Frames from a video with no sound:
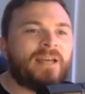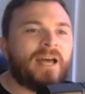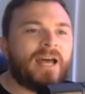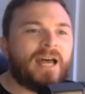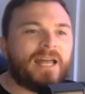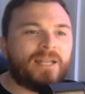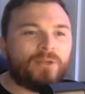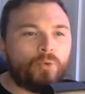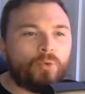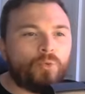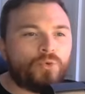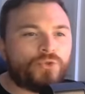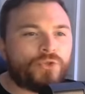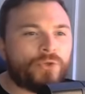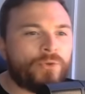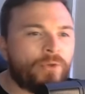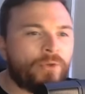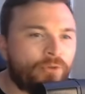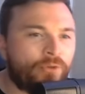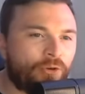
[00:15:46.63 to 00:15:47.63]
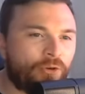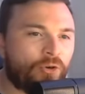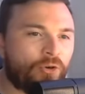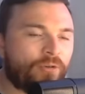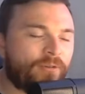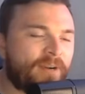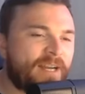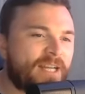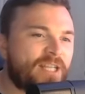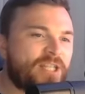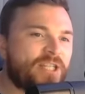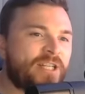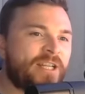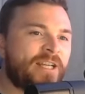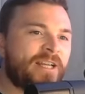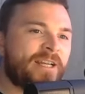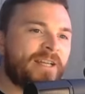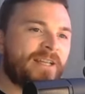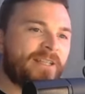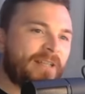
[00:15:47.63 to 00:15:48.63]
And also Gregoric
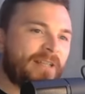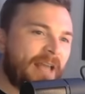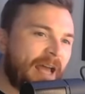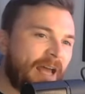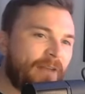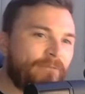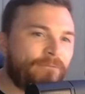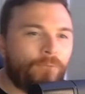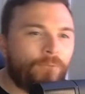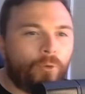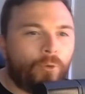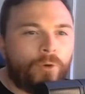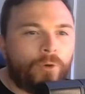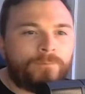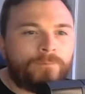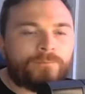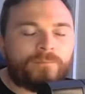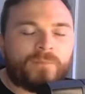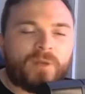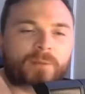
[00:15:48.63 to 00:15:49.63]
had 4.